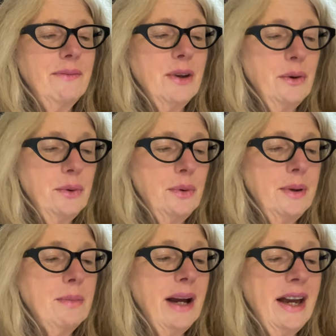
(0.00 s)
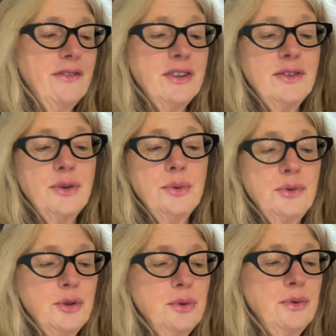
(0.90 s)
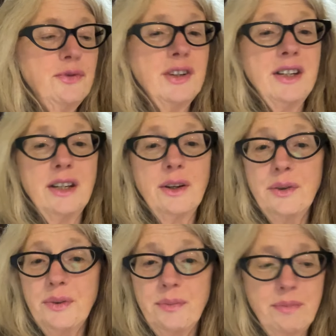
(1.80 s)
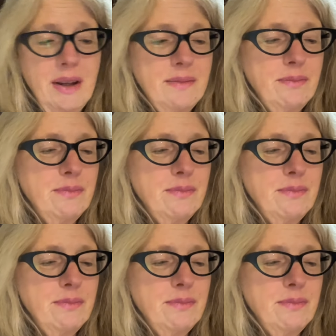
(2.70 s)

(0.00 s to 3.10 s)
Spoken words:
Oh, we might have to do 2 videos and